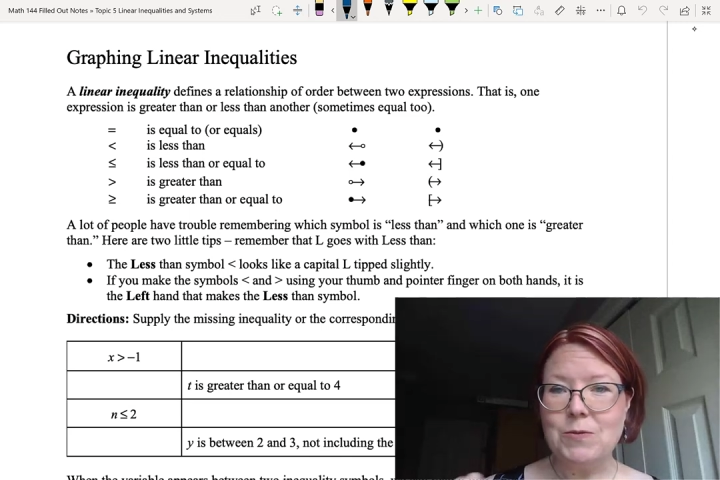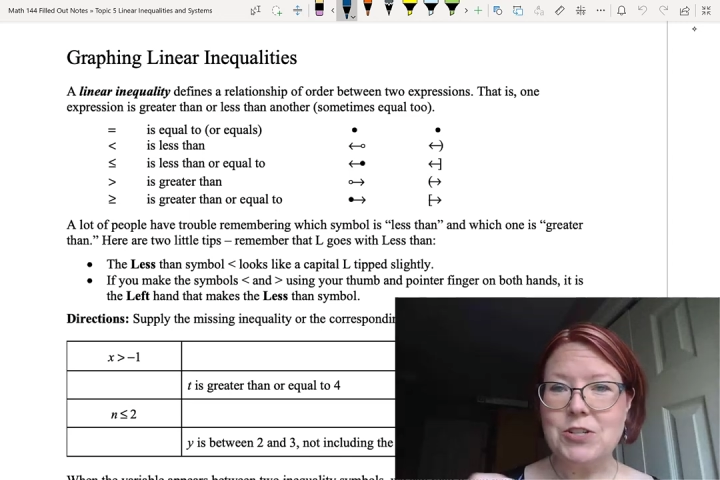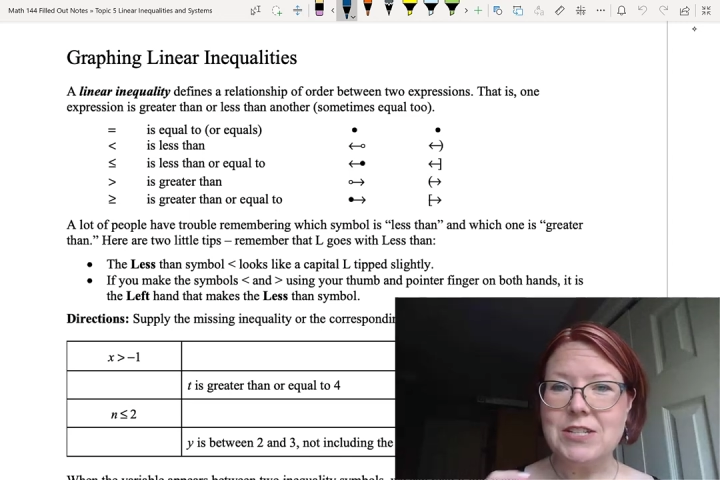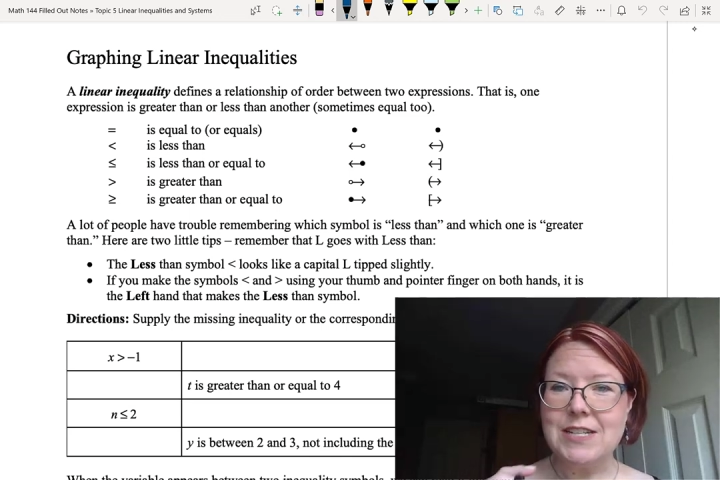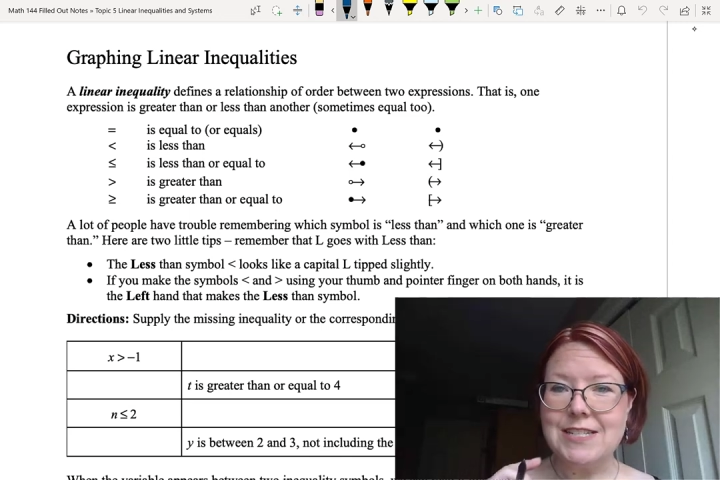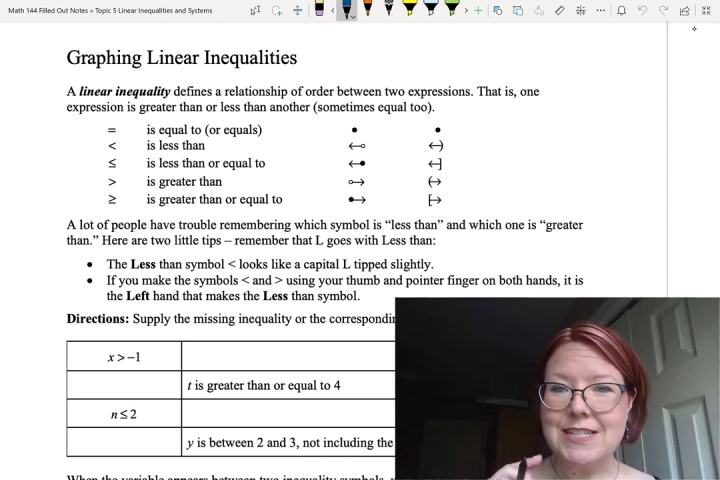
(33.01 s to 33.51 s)

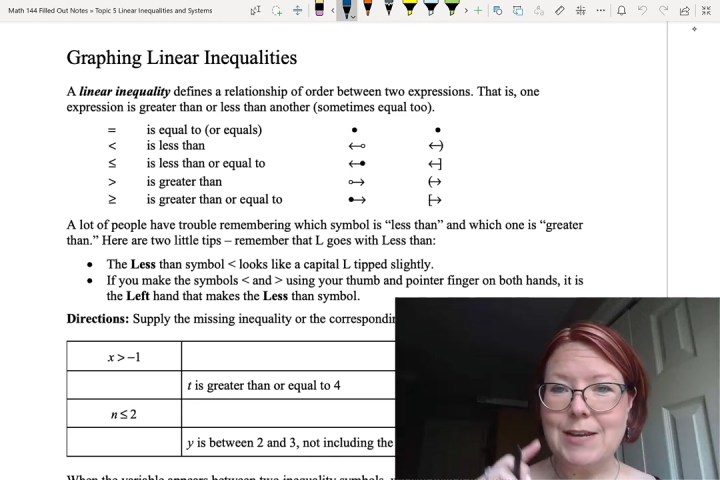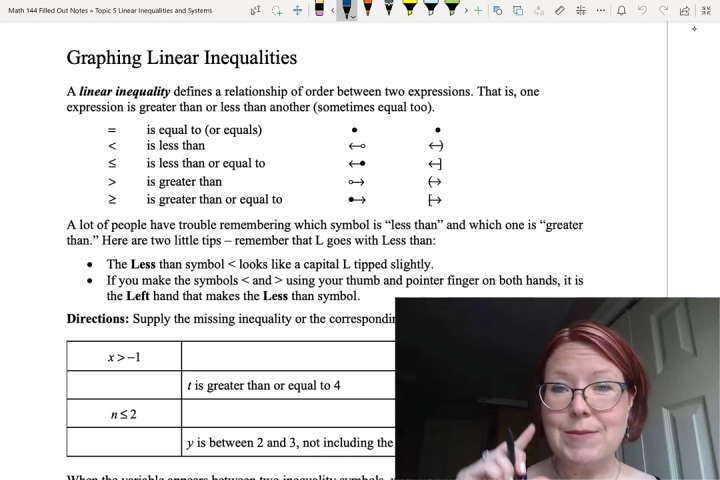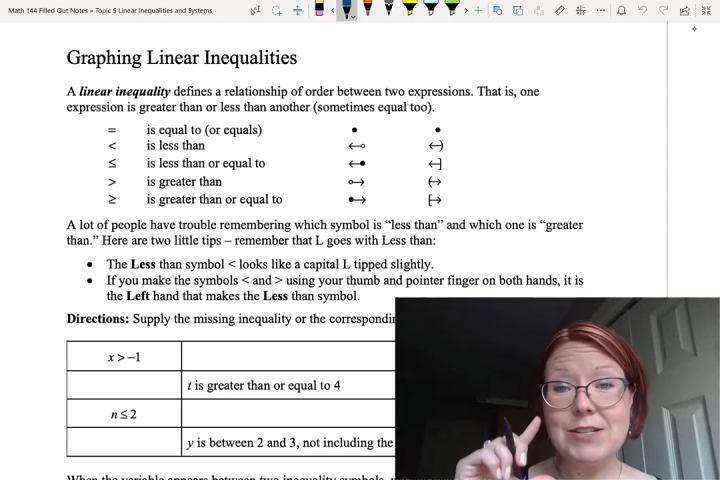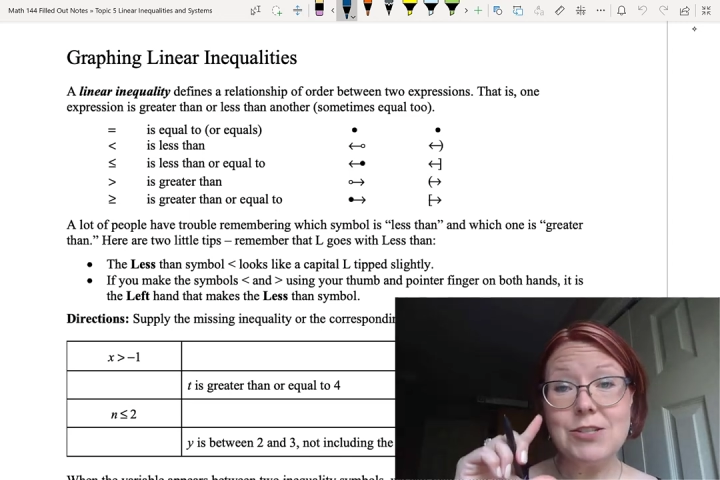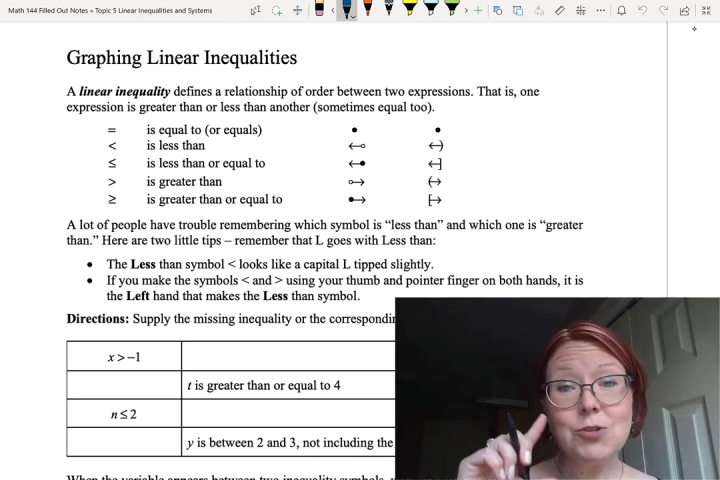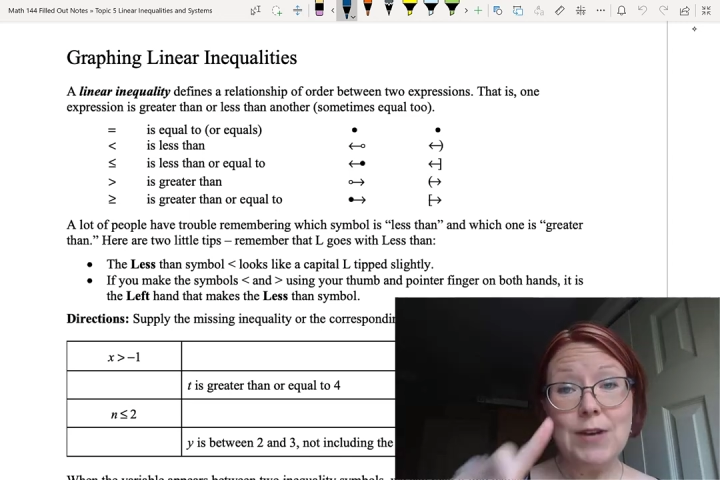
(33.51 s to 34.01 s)
which is the same
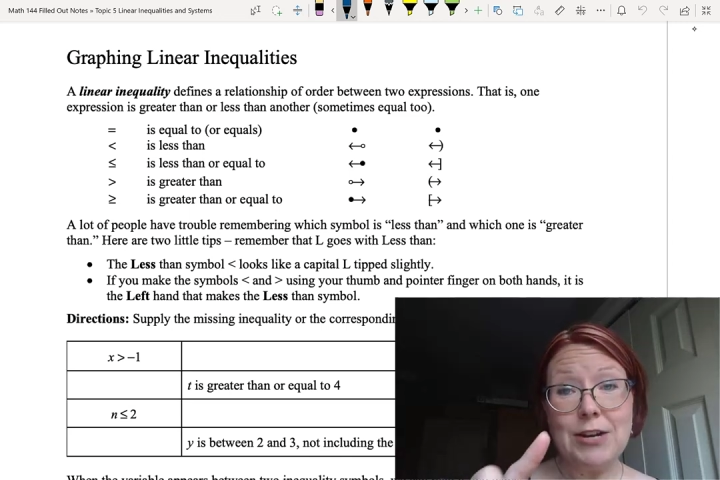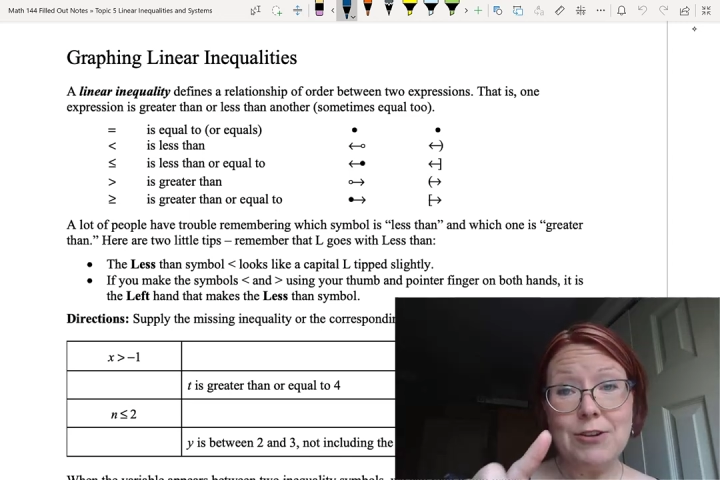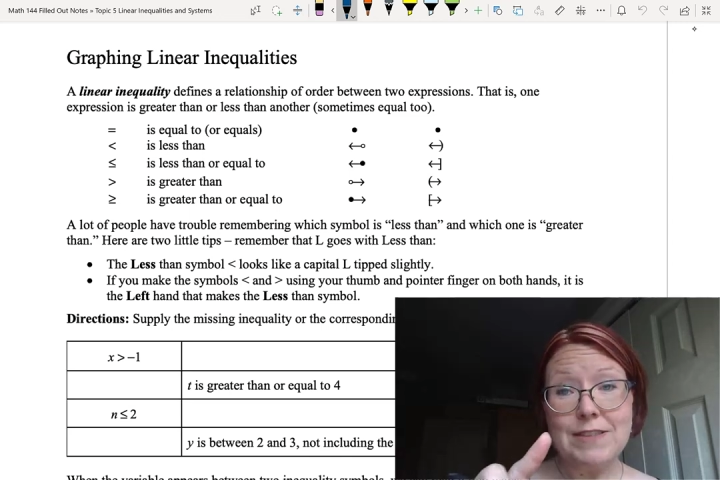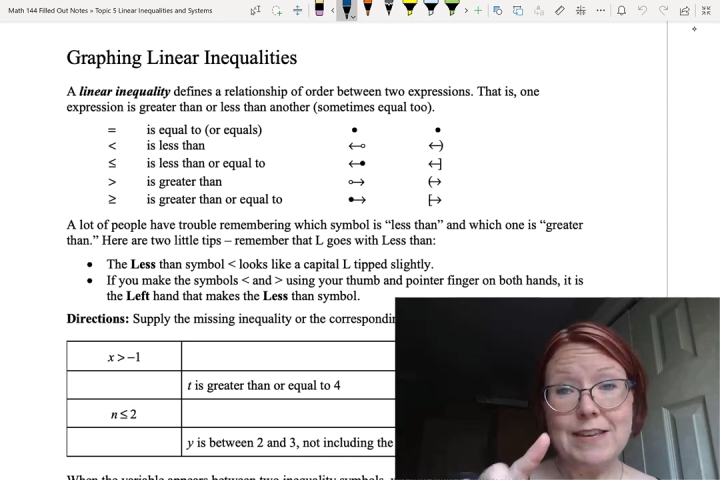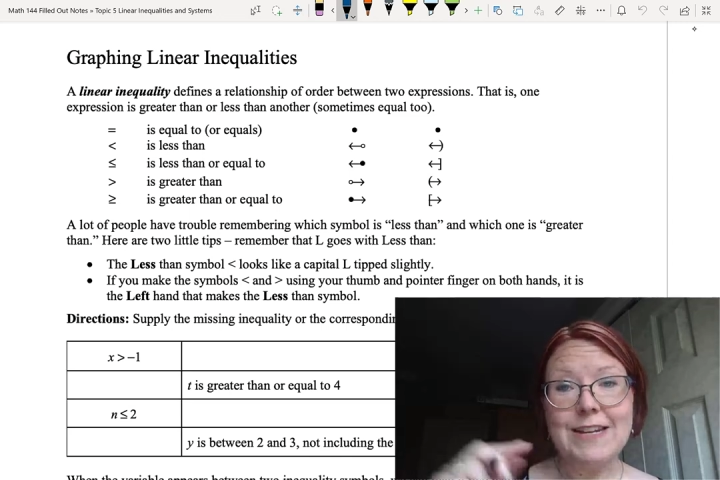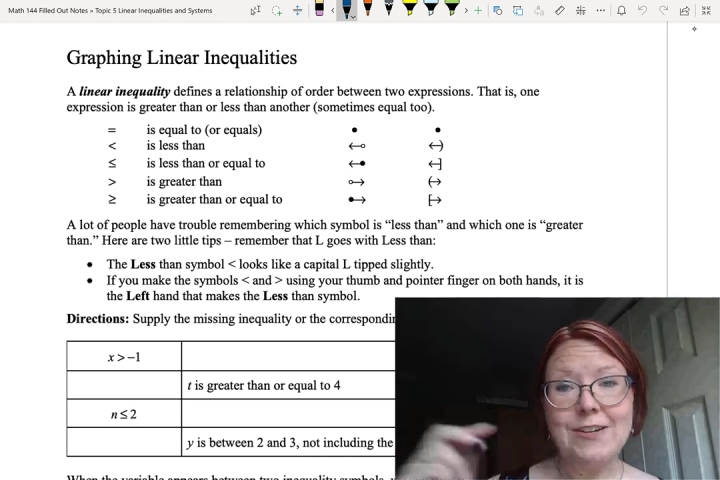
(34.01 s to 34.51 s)
as
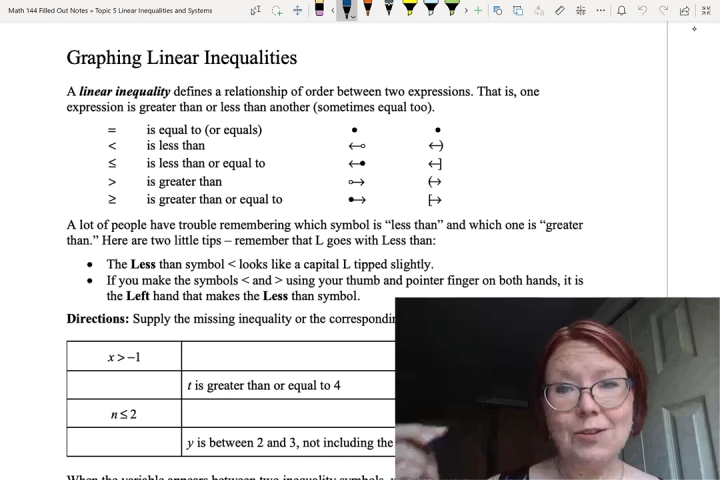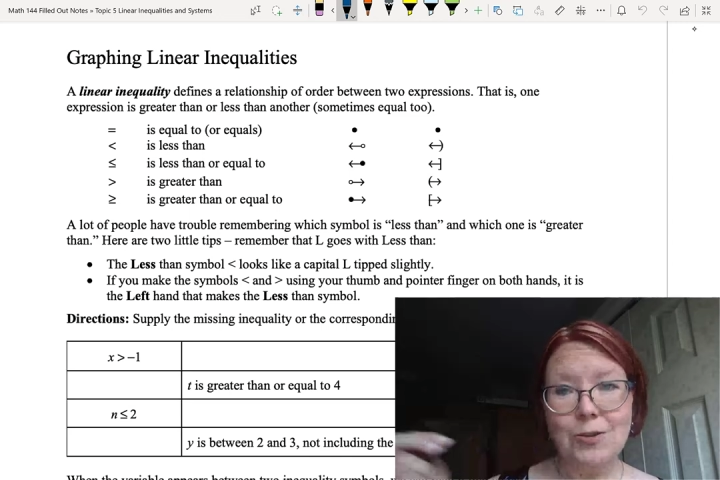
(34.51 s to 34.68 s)
greater than